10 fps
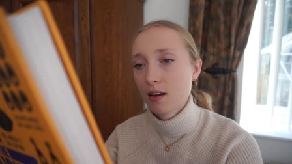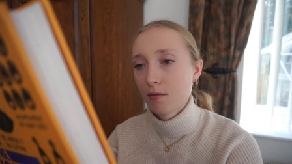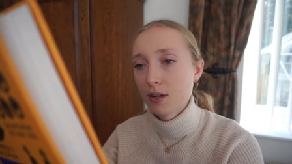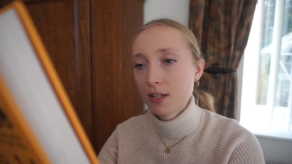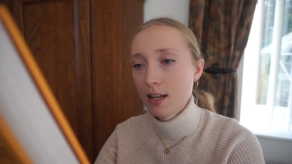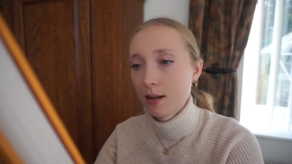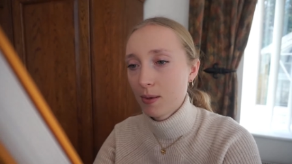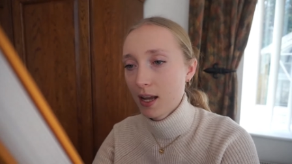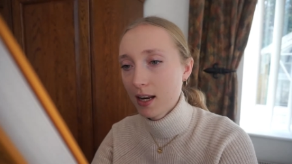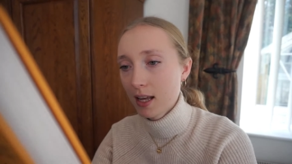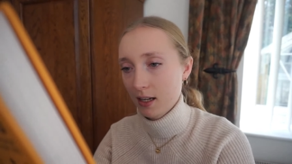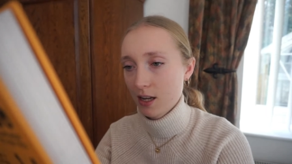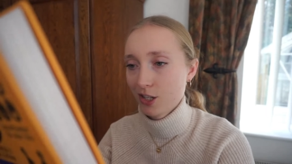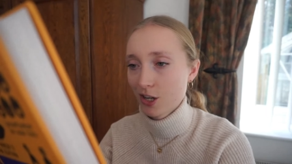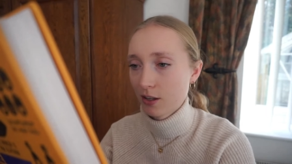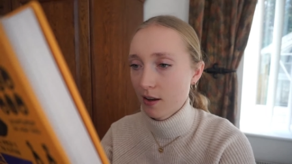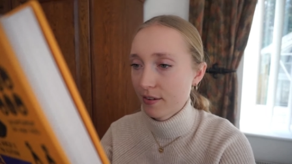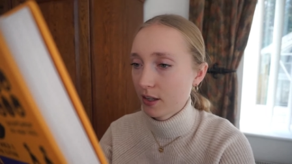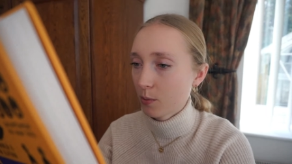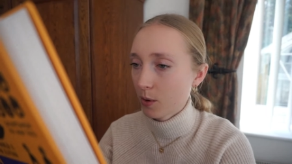Written in plain English and
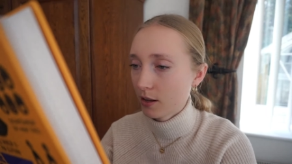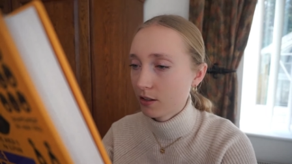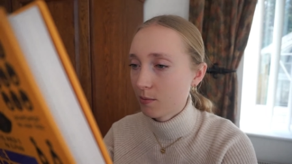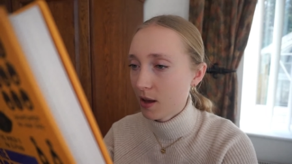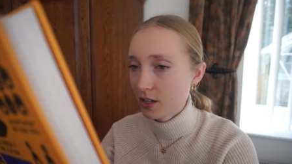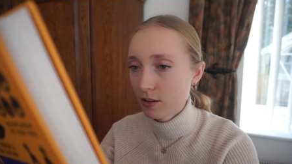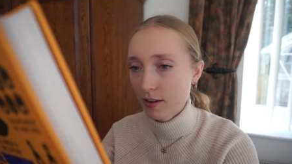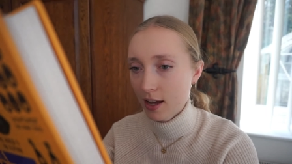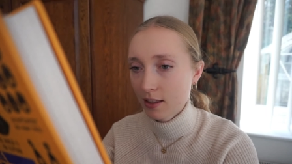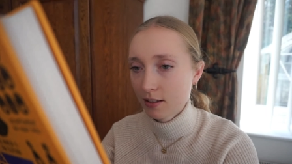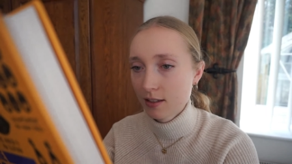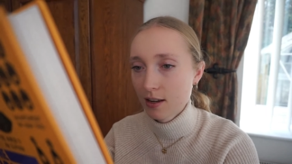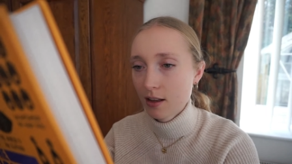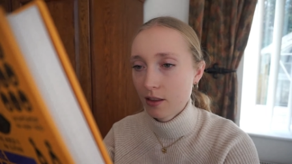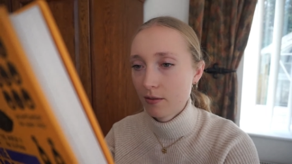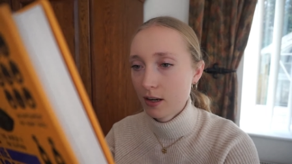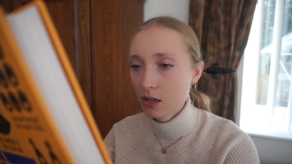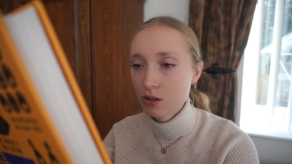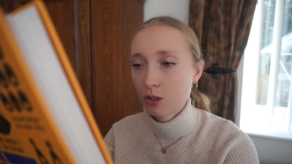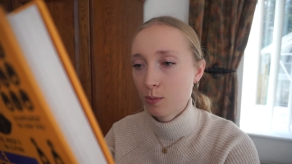covering the world's major faiths, the
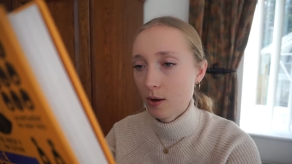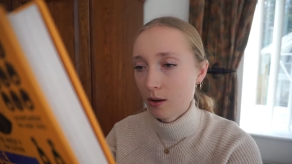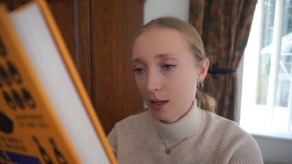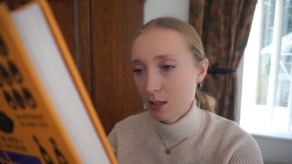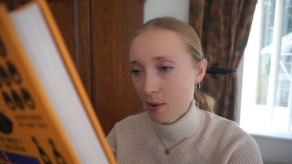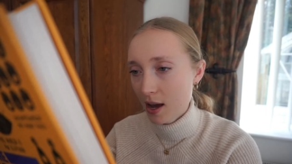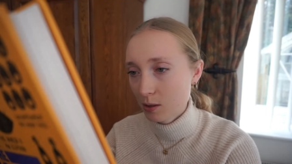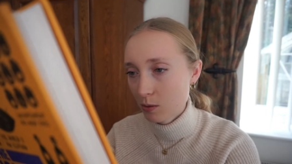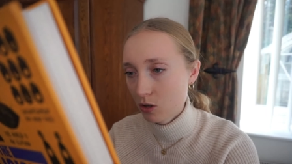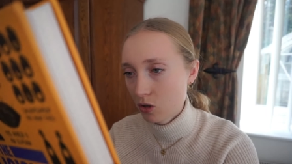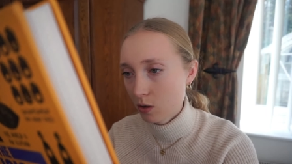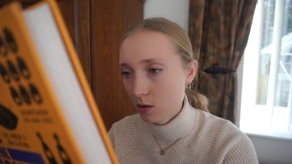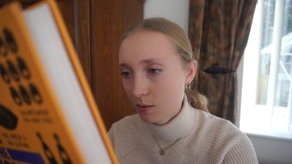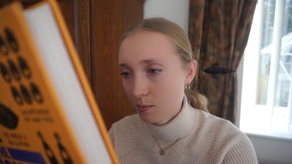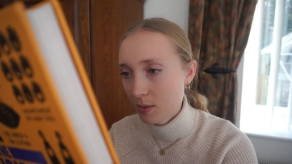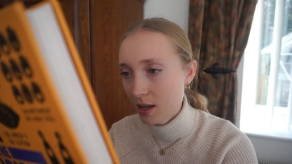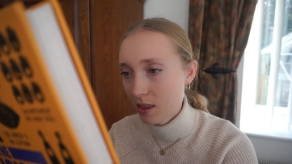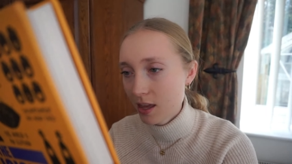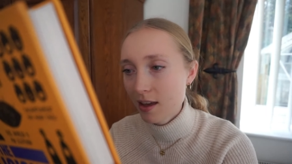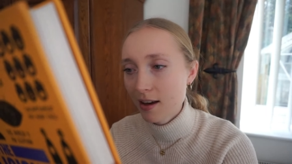Religions book is packed with short,
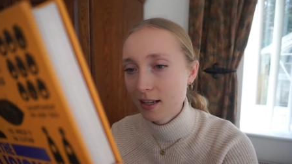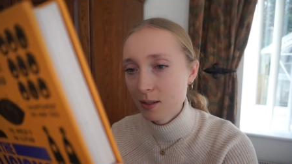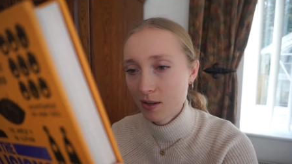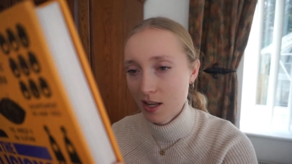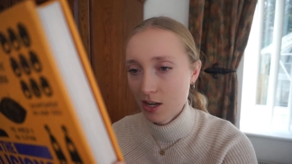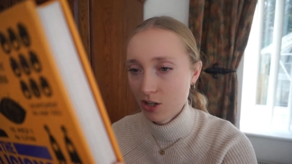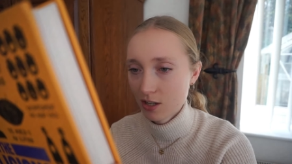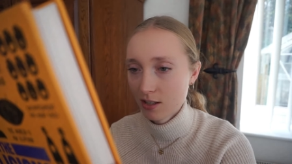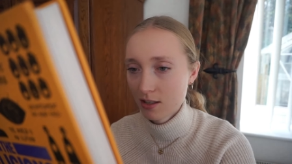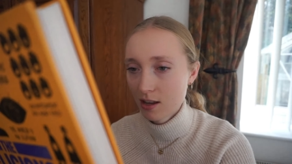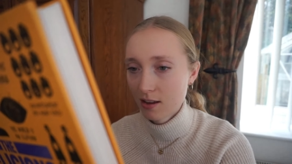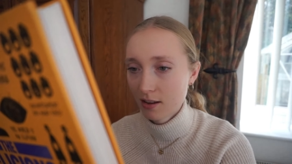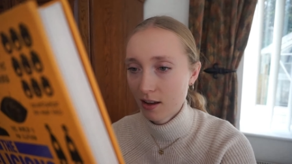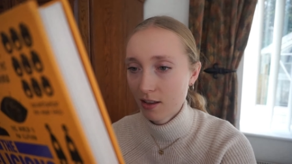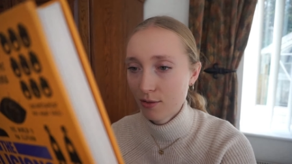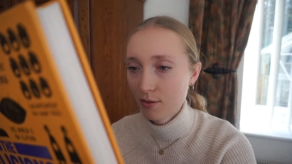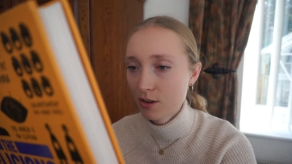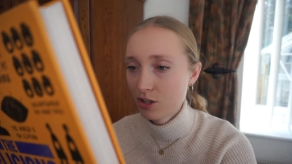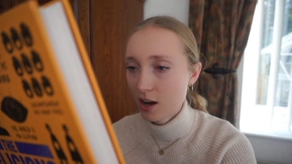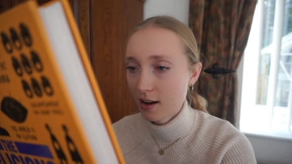pithy explanations that cut through
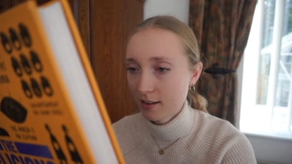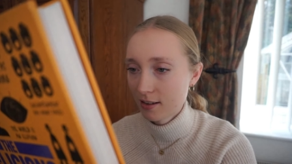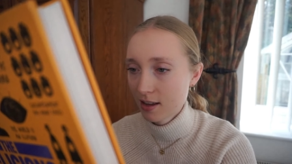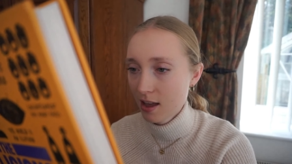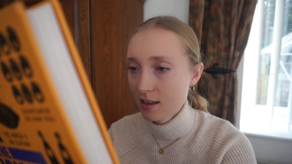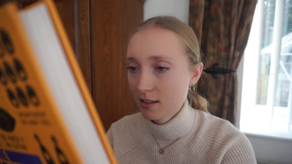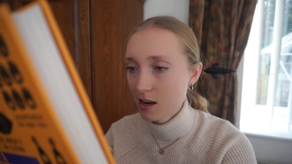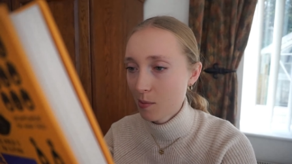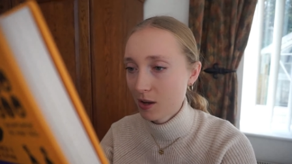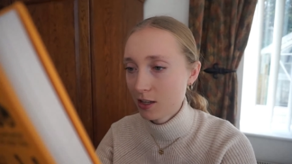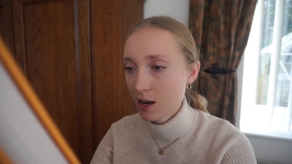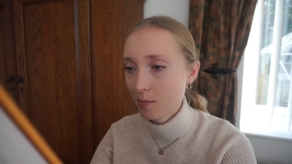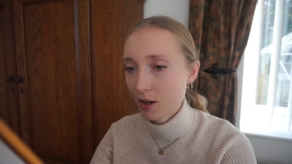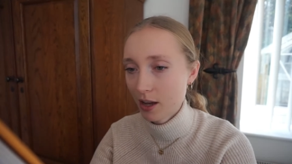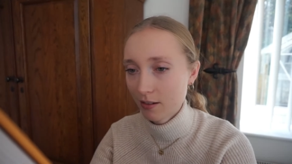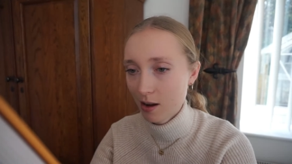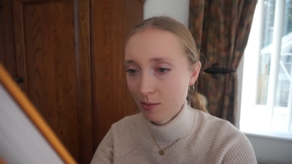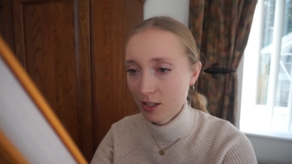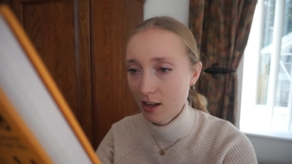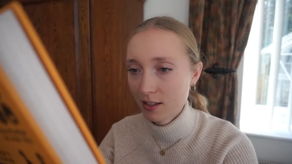the jargon, step-by-step
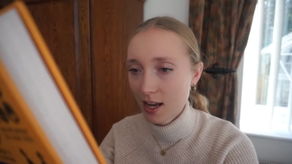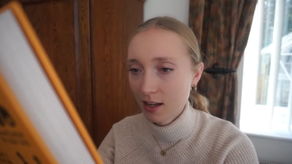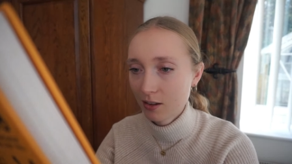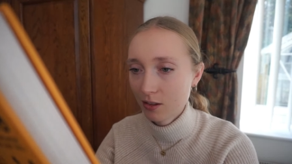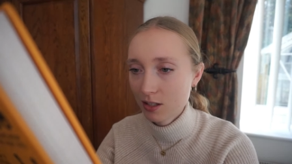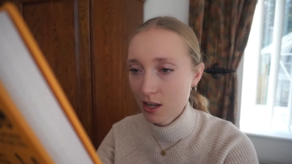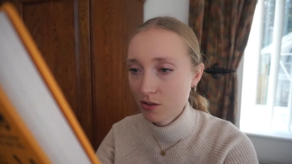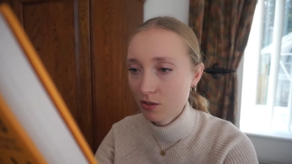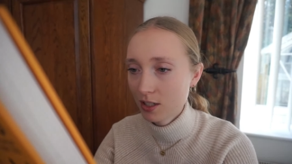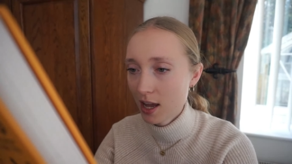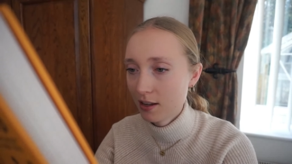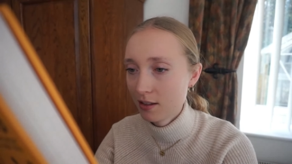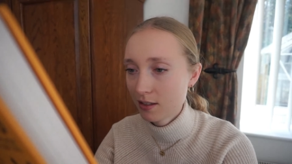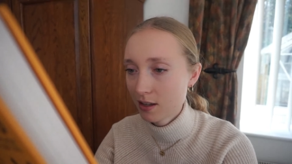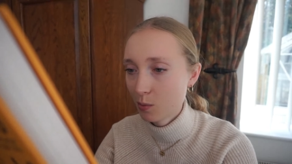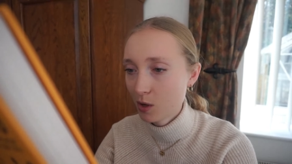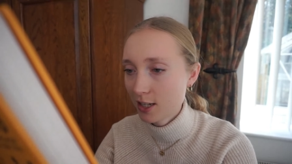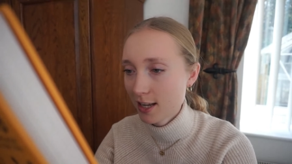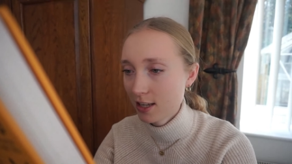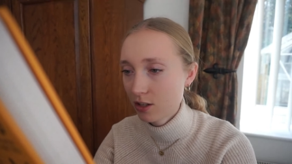diagrams that untangle the central tenets, and
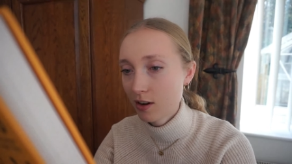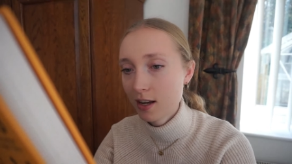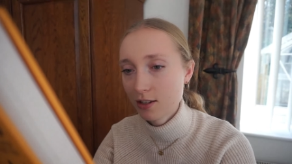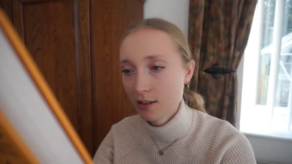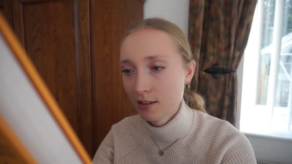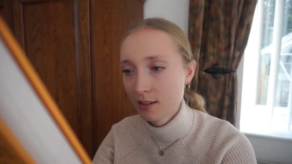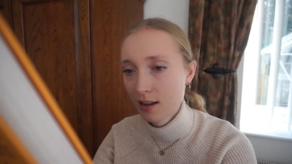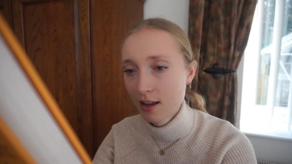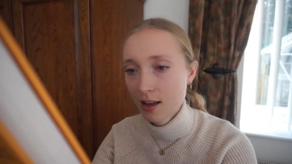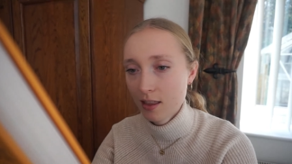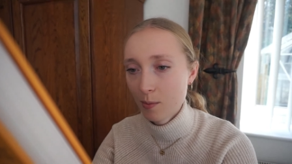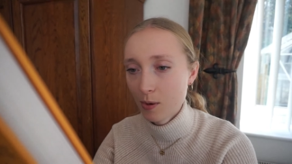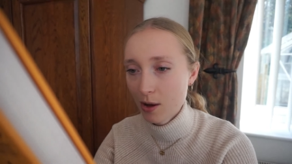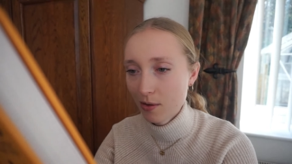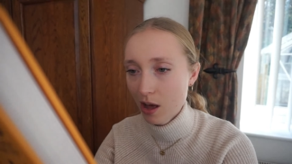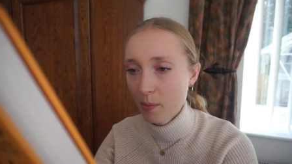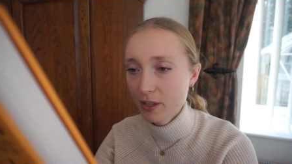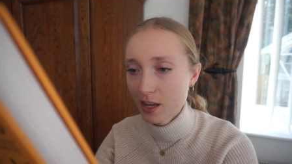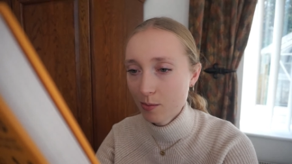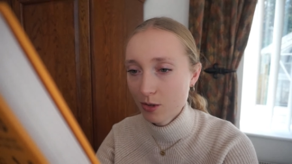witty illustrations that play with our
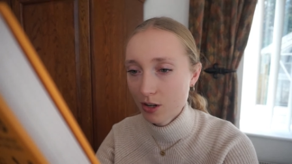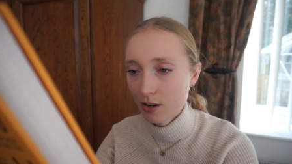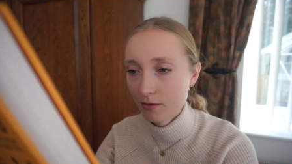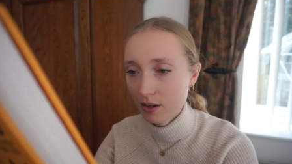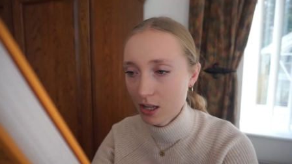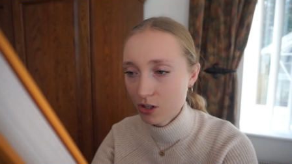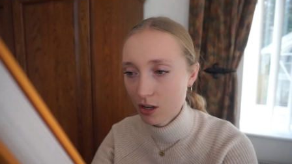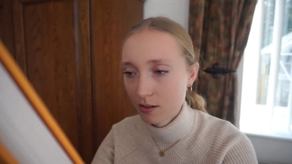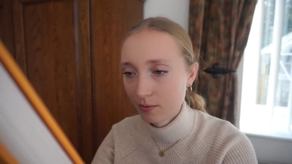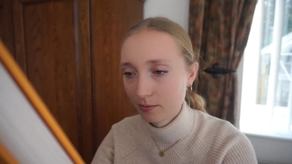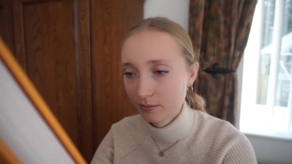perception of religion.